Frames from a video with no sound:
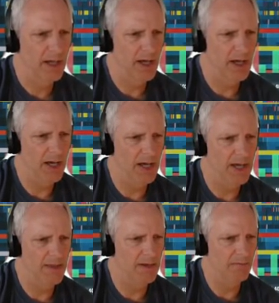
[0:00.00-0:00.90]
Uh,
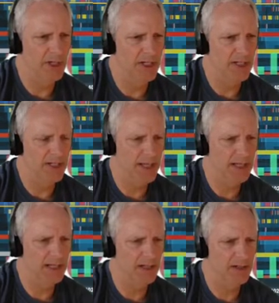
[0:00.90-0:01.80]
and then we see
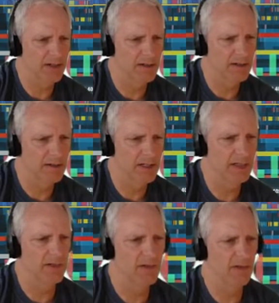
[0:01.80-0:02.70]
selling here,
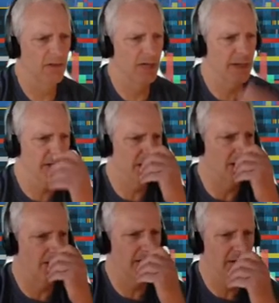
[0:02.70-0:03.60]
right? So they're dropping it
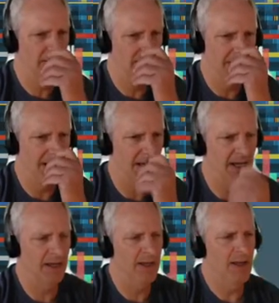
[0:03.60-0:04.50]
lower.
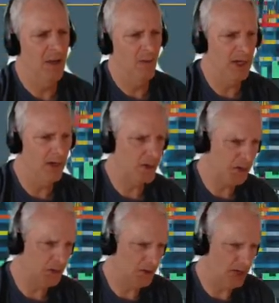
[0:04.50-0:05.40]
Uh, we can
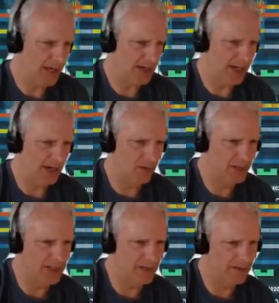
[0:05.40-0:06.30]
also look at not
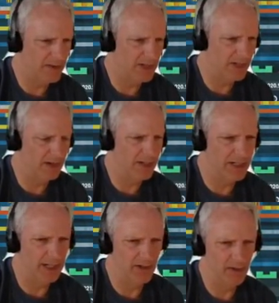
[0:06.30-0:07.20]
only these areas
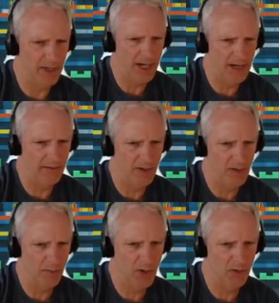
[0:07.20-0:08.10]
down here, high
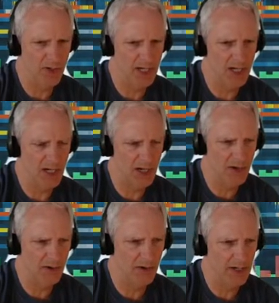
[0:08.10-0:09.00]
volume node in
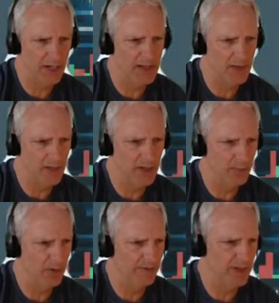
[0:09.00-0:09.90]
here, in this
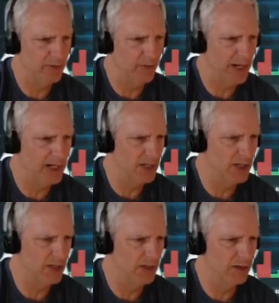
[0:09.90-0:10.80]
previous range
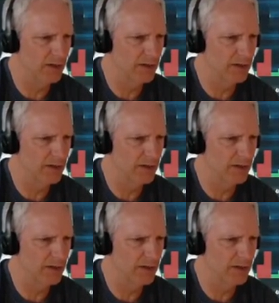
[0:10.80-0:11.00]
in here.